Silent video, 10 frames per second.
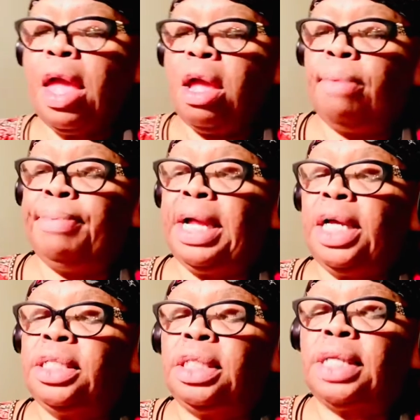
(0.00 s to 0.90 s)

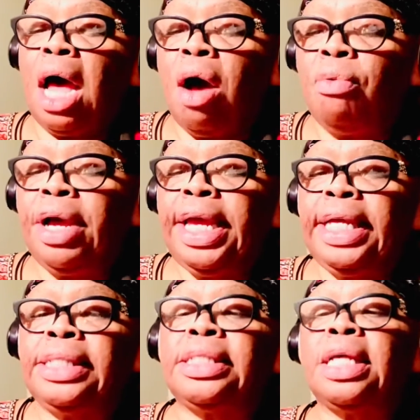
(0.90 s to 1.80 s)
Because it's
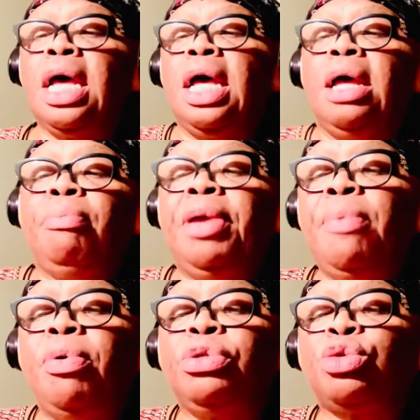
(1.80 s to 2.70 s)
always,
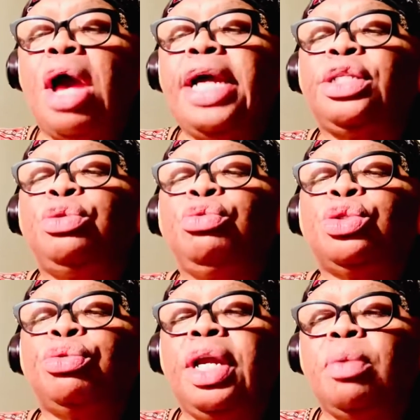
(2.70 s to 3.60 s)
people try to
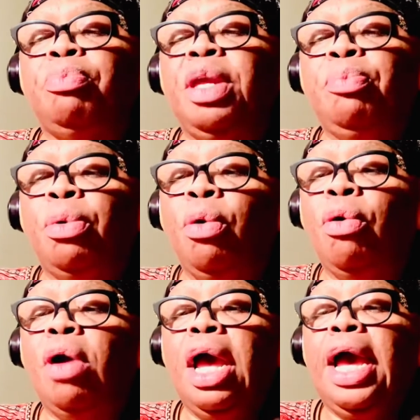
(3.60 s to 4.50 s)
trick people
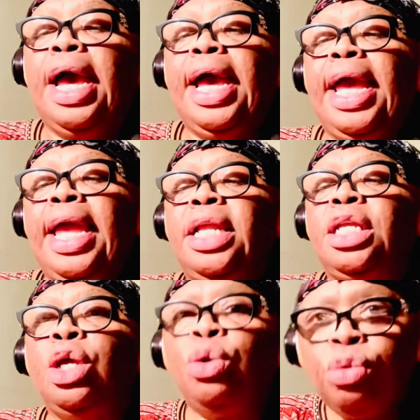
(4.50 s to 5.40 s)
and
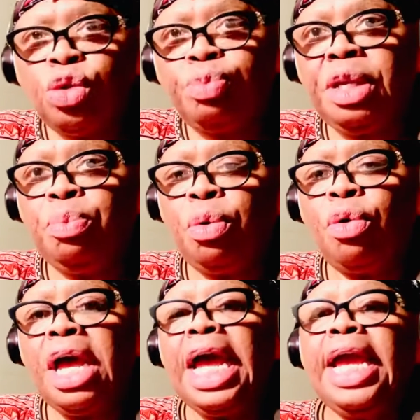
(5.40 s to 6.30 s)
use people
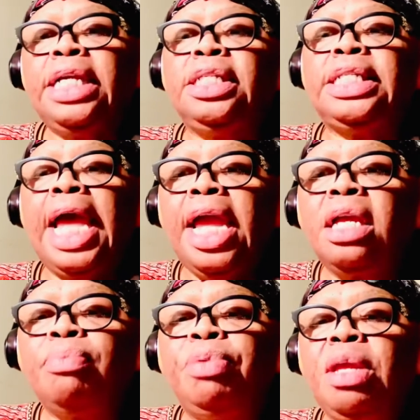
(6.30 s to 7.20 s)
and
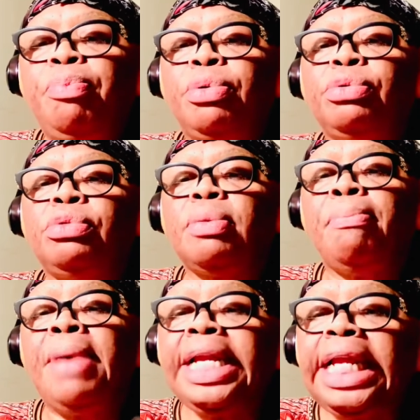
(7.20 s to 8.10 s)
take people's
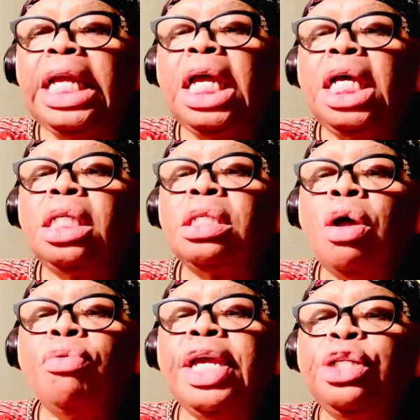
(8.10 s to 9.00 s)
money. So
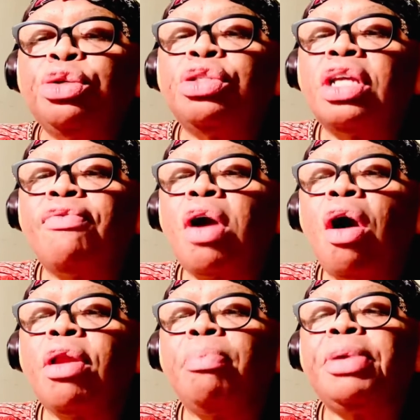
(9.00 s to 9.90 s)
don't get yourself
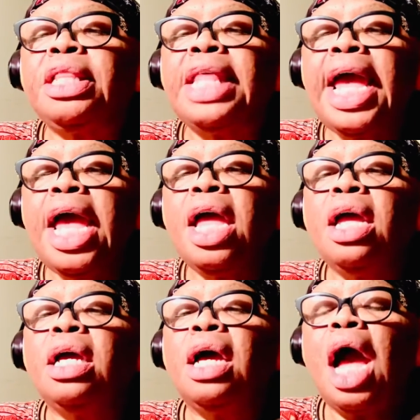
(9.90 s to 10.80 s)
caught up in that.
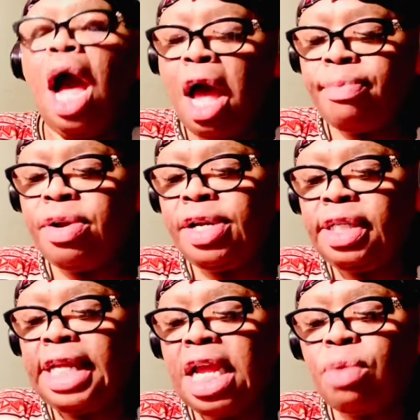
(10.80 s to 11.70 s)
I'm going to
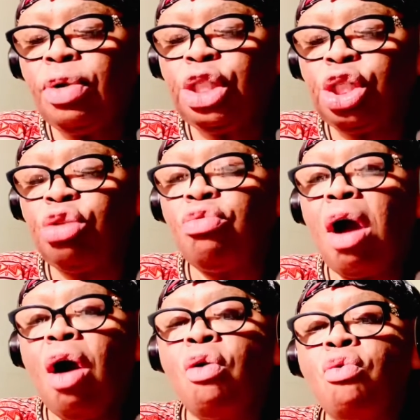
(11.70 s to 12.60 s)
take what you
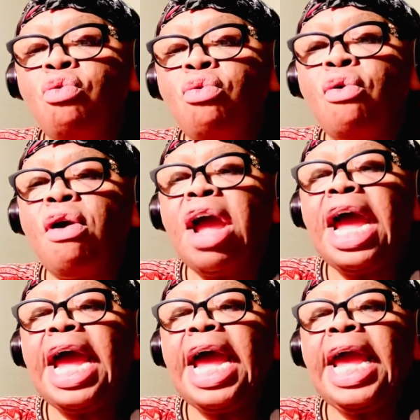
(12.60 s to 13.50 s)
owe
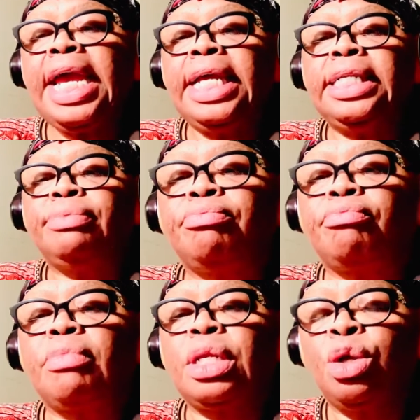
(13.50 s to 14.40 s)
and
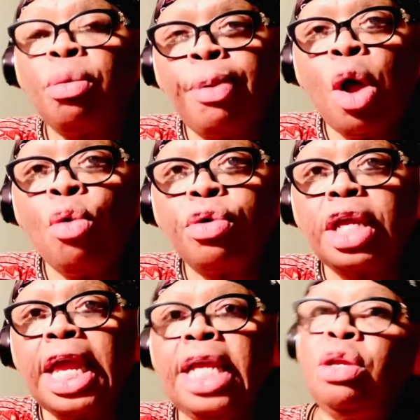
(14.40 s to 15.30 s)
you're broke
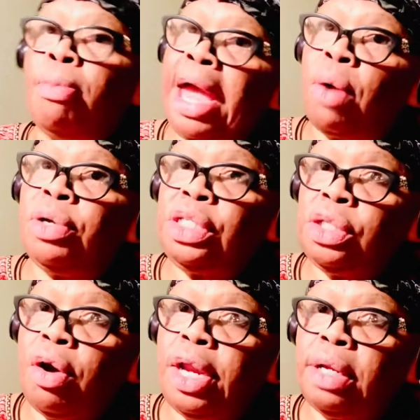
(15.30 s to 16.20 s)
and you're back where you
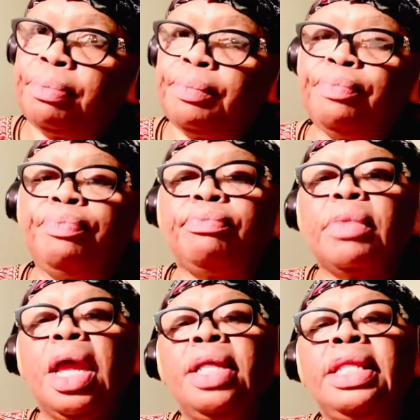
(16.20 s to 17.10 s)
started.
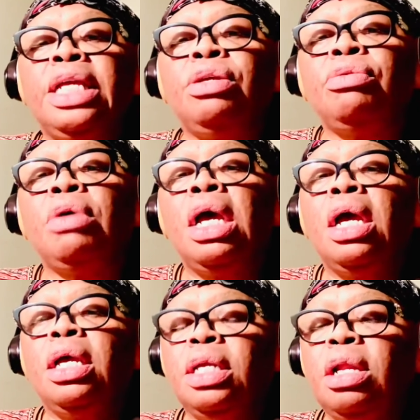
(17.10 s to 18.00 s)
And then you,
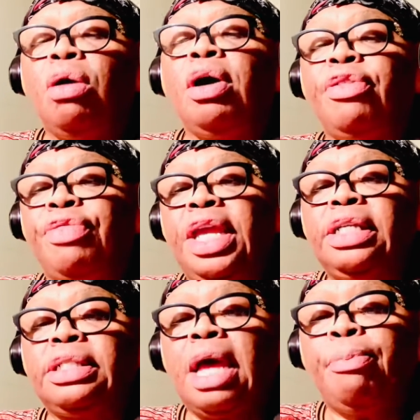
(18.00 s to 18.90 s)
you know, other
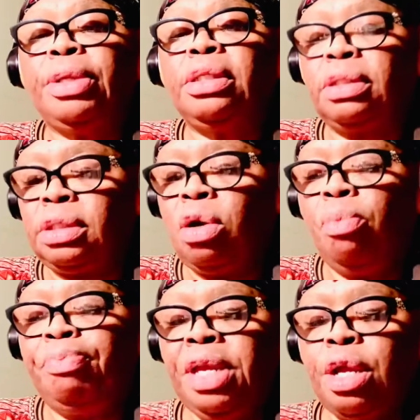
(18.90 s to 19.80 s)
things happen. So
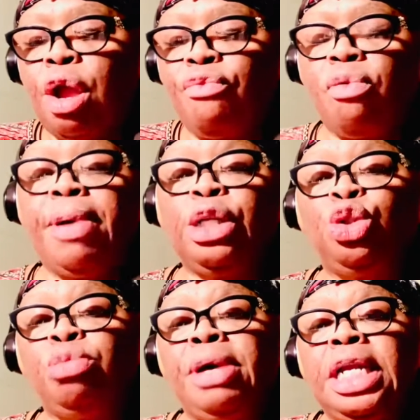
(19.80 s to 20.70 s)
be careful about
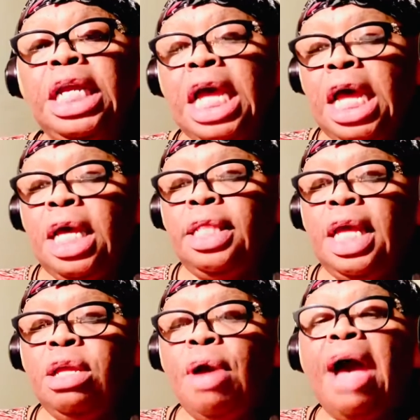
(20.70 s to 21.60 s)
your money. Then
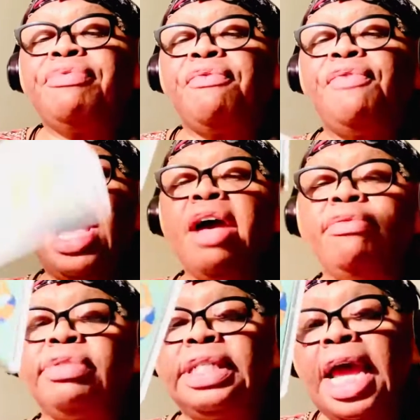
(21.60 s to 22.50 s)
you have the five
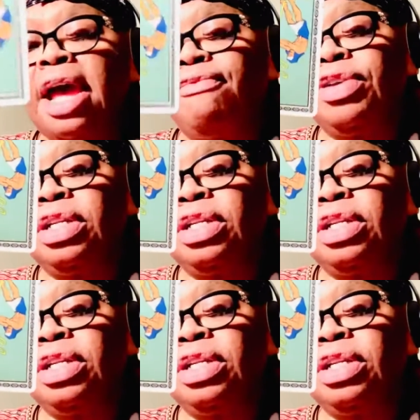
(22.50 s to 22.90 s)
of staff in the